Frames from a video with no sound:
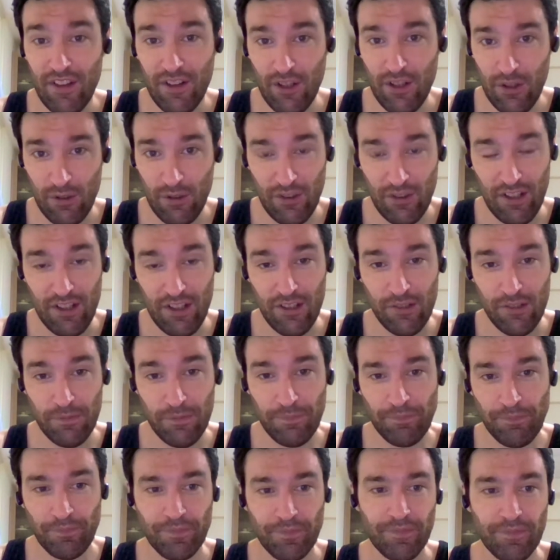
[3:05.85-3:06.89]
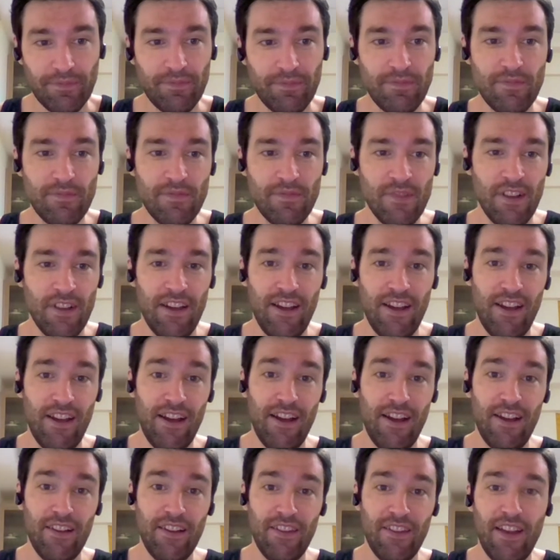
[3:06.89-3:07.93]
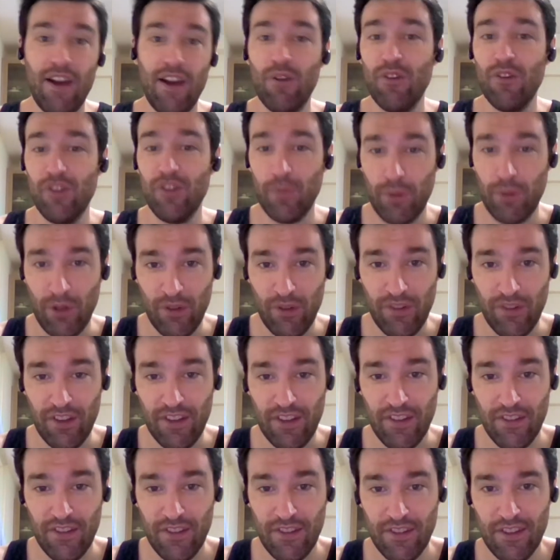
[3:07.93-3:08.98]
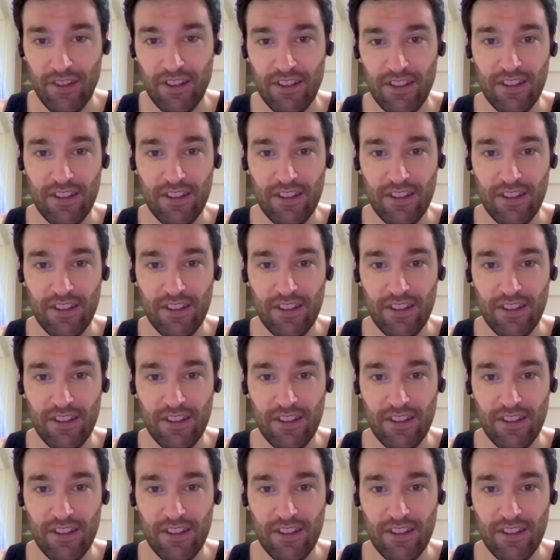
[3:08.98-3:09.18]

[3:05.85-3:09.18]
hotel, and that was a process.